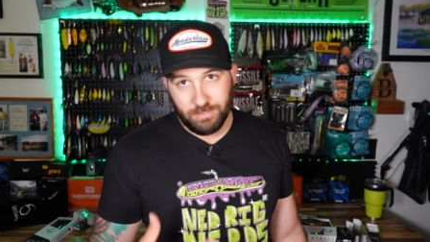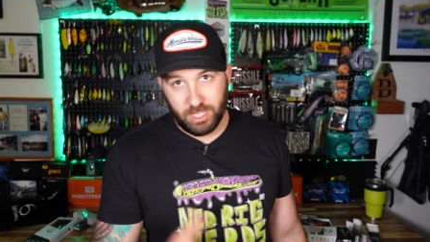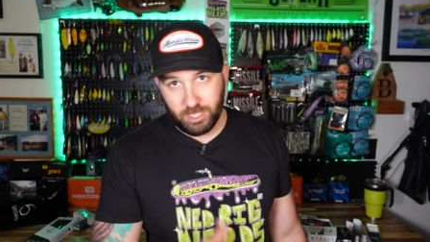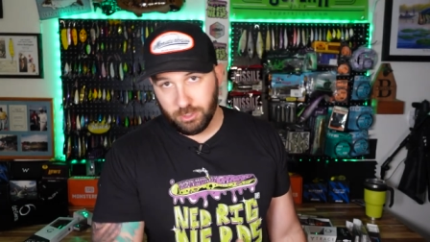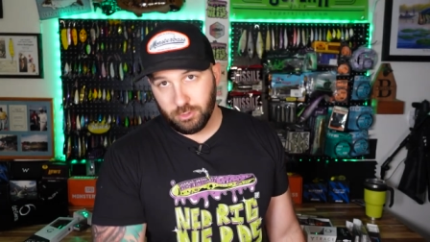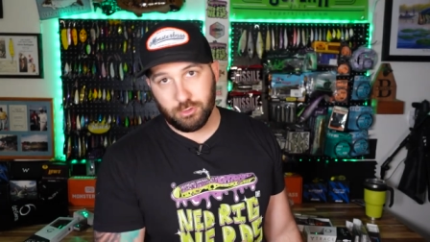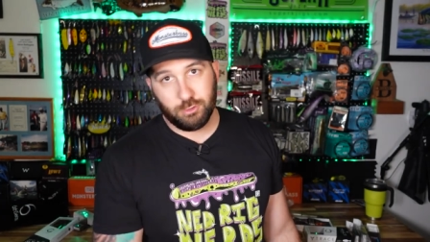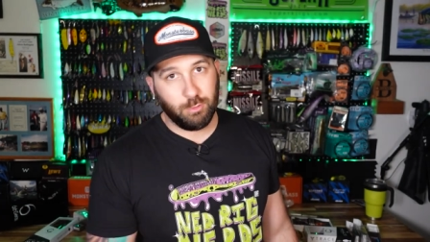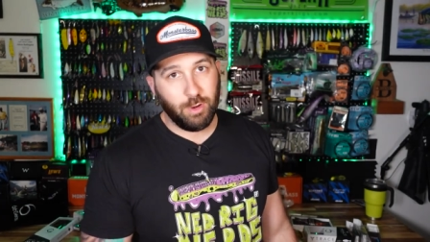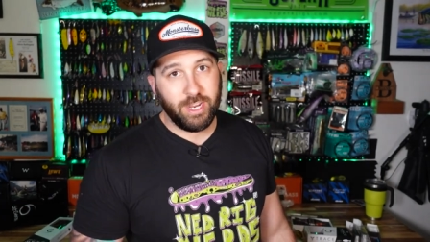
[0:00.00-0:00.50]
it
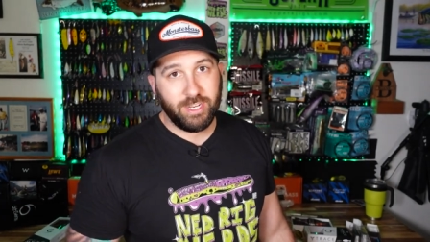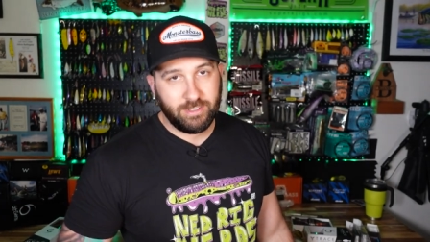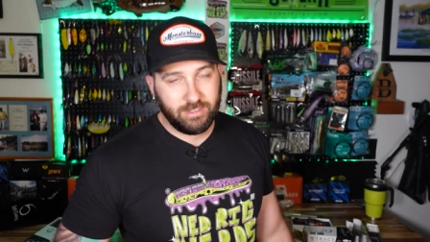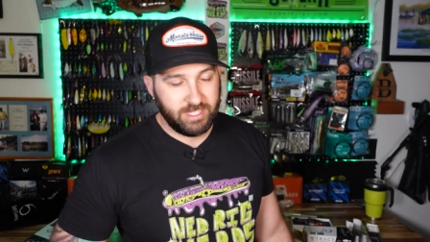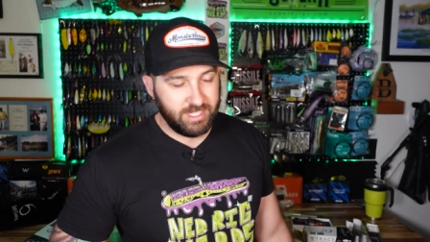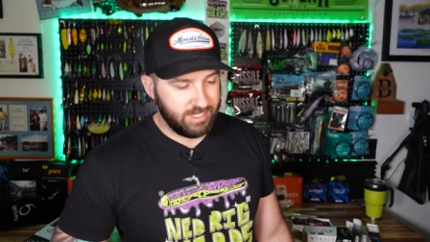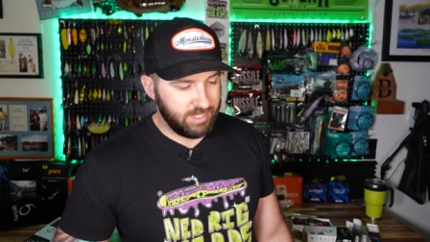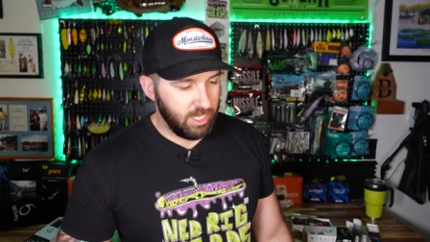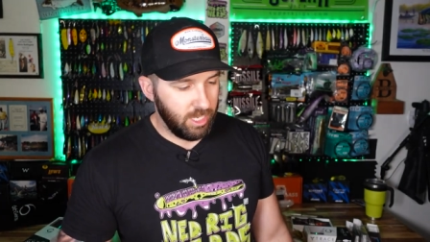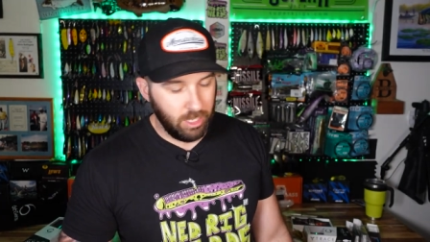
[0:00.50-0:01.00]
goes right into
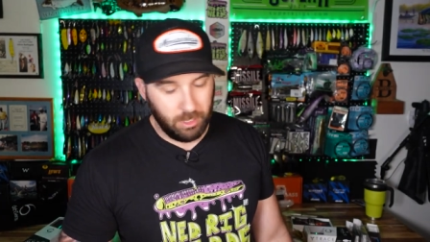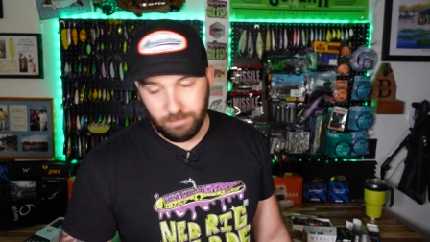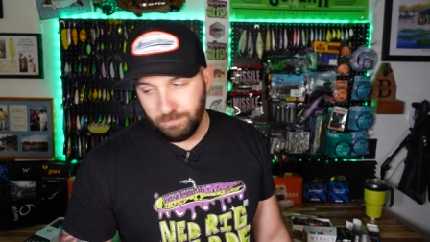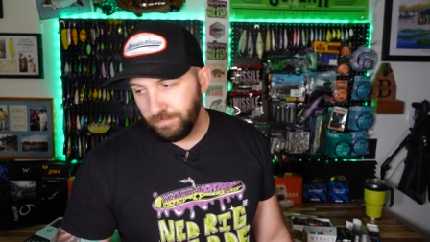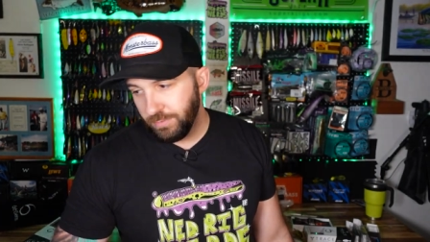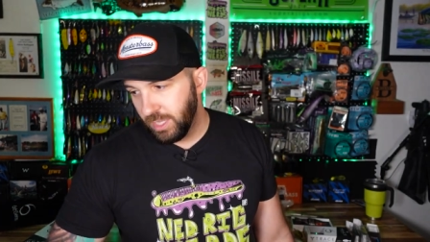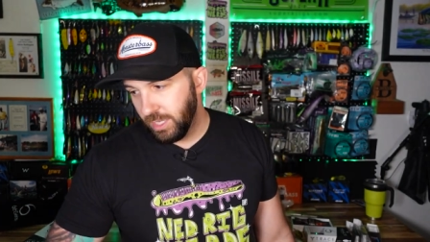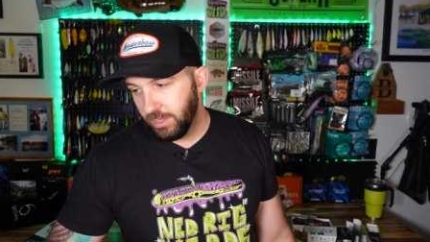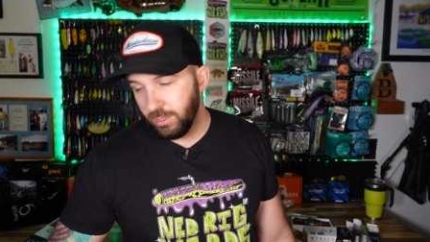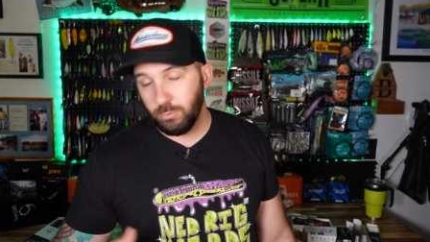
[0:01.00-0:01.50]
this
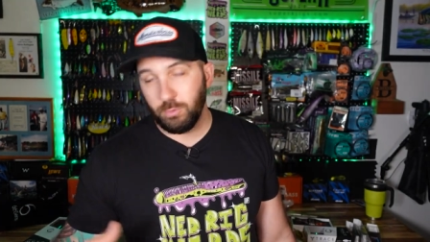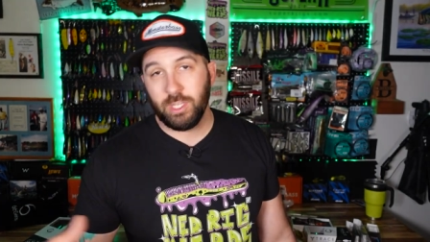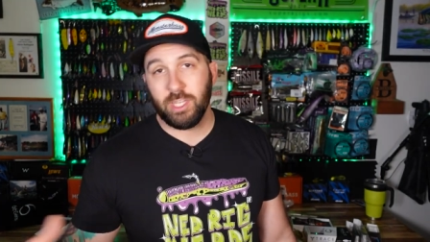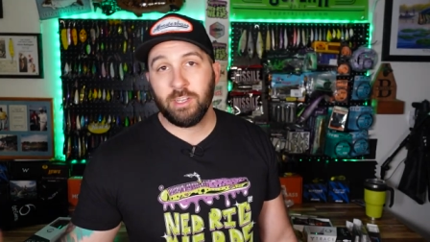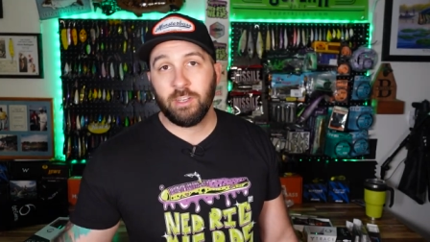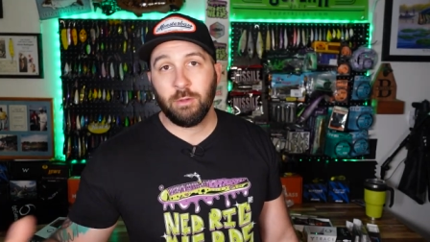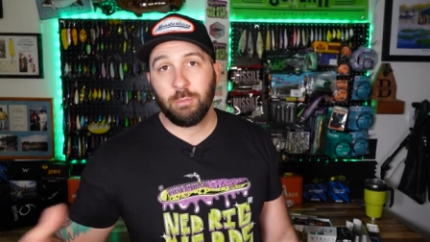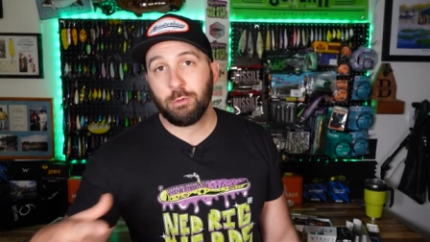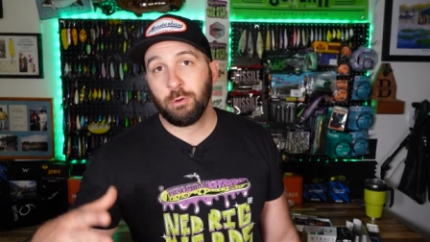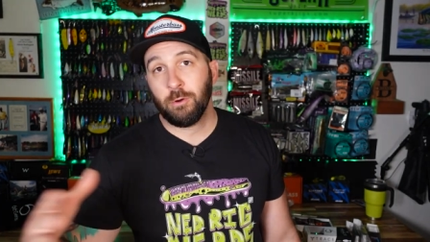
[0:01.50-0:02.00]
tub and then we
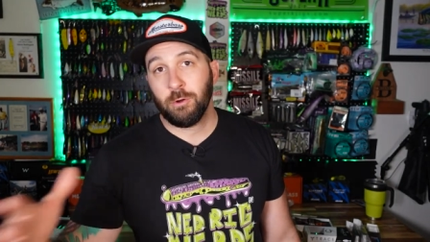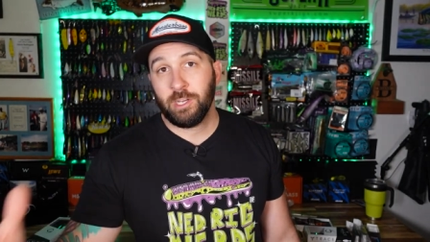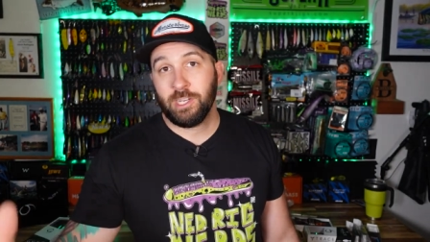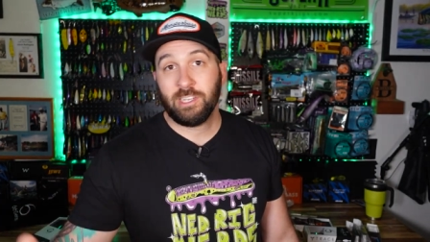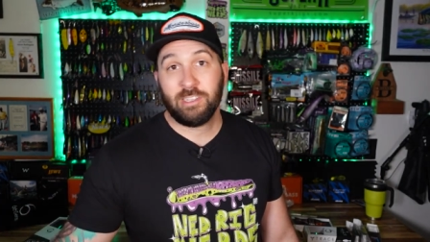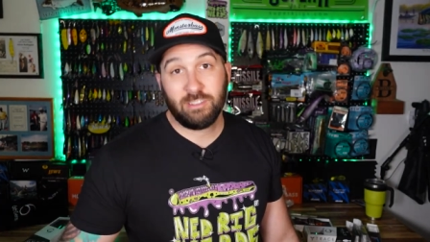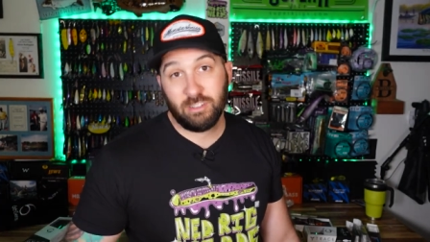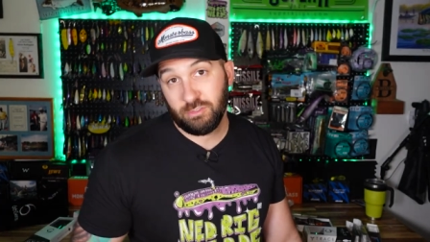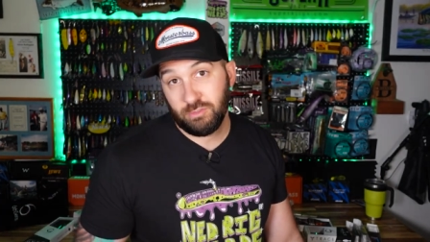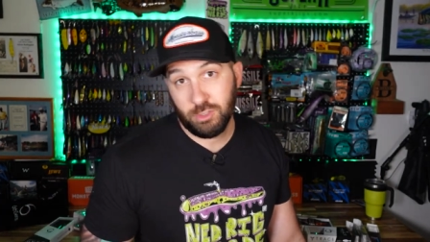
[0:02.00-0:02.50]
end up throwing it into